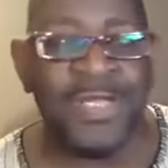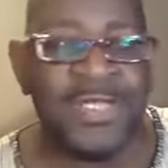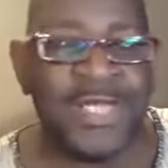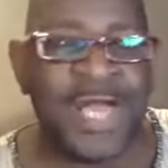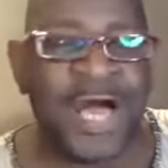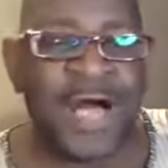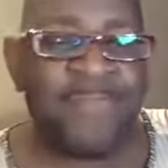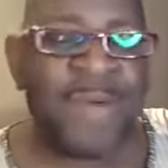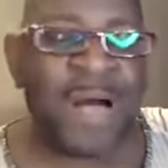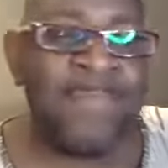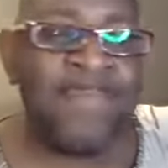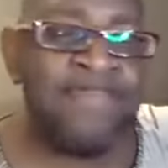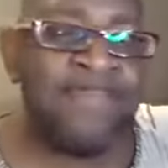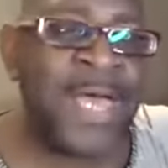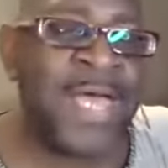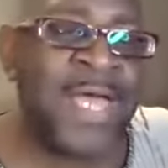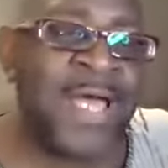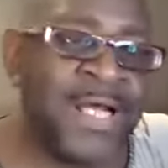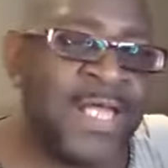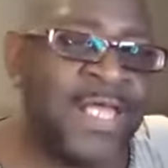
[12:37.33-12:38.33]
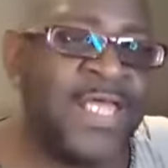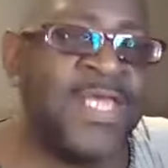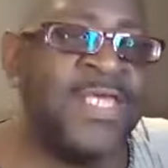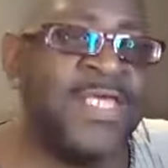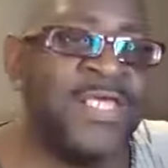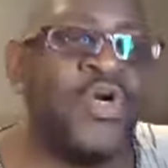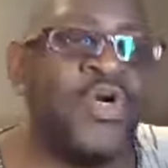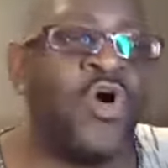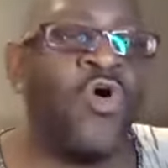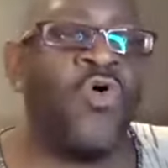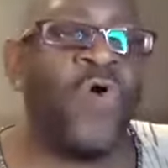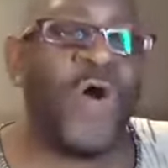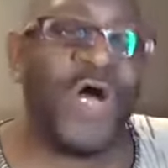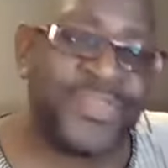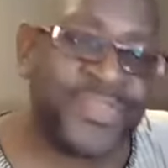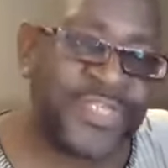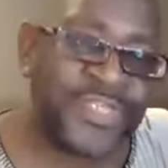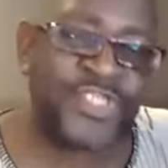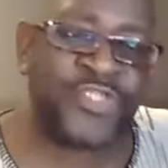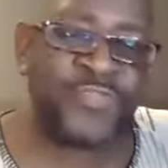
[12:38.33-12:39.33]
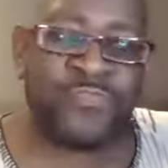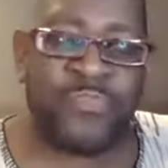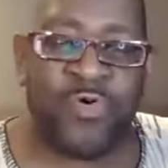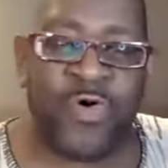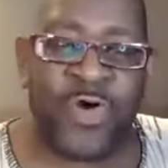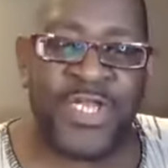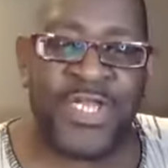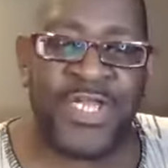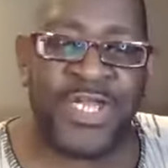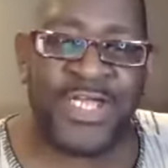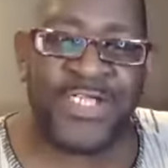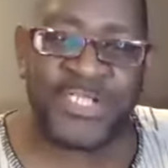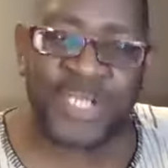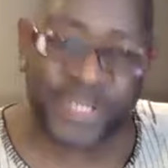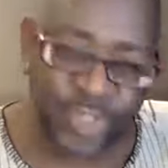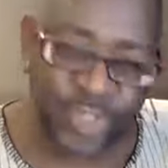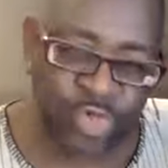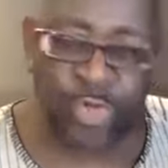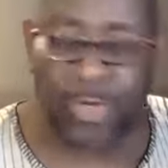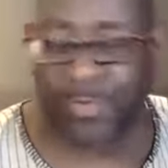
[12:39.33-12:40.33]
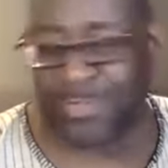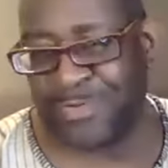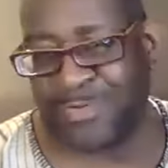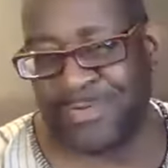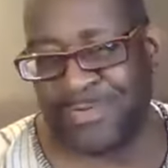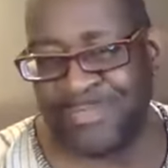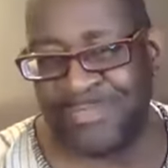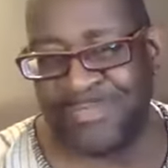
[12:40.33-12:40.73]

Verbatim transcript: Now, my male ego at this point is in trouble